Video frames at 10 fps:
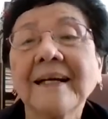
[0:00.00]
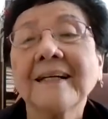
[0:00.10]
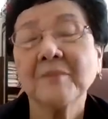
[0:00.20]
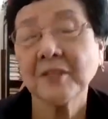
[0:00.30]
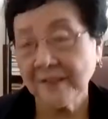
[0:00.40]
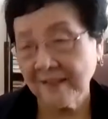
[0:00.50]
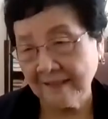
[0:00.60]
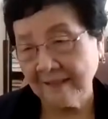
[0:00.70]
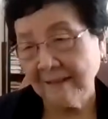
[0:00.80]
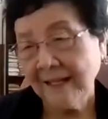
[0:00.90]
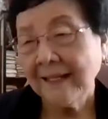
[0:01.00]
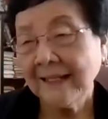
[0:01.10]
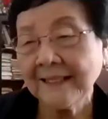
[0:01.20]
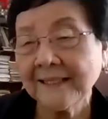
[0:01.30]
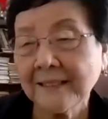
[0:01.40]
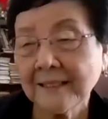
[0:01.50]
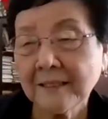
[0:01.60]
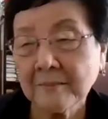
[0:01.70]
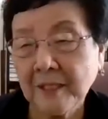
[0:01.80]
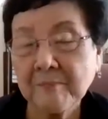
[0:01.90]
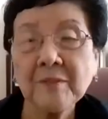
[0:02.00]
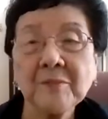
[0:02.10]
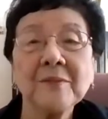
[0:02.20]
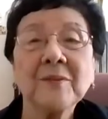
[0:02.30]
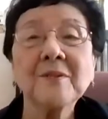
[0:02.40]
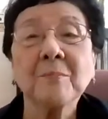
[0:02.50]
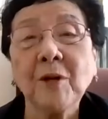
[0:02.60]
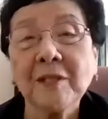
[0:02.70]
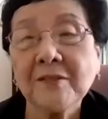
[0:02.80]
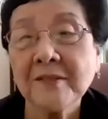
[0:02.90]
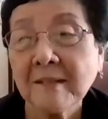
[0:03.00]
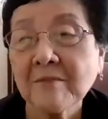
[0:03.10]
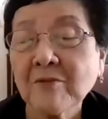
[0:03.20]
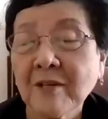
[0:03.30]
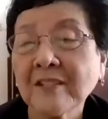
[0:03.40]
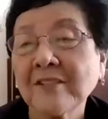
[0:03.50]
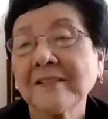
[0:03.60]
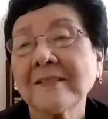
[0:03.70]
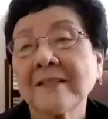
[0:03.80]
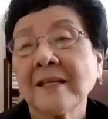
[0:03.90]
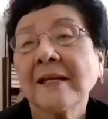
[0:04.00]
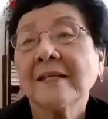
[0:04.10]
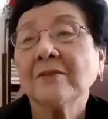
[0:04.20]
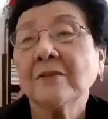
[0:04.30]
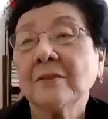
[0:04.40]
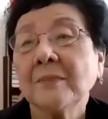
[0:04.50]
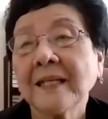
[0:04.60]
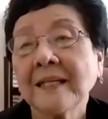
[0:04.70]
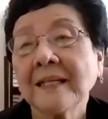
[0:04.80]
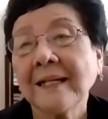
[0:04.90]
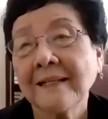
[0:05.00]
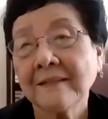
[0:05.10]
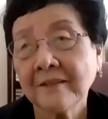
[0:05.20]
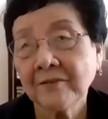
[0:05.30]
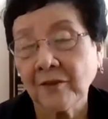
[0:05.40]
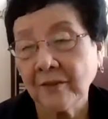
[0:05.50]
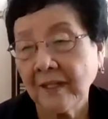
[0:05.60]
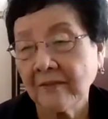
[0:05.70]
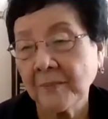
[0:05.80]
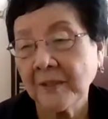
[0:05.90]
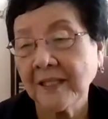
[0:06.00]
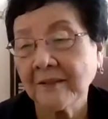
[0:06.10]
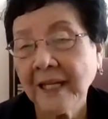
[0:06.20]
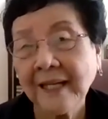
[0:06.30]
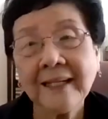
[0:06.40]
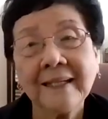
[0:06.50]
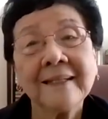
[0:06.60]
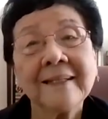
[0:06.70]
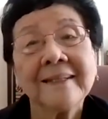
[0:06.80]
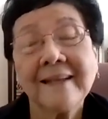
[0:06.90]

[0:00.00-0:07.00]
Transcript: Because later maybe we want to point to some structures to make it clearer for everybody, okay? Yeah.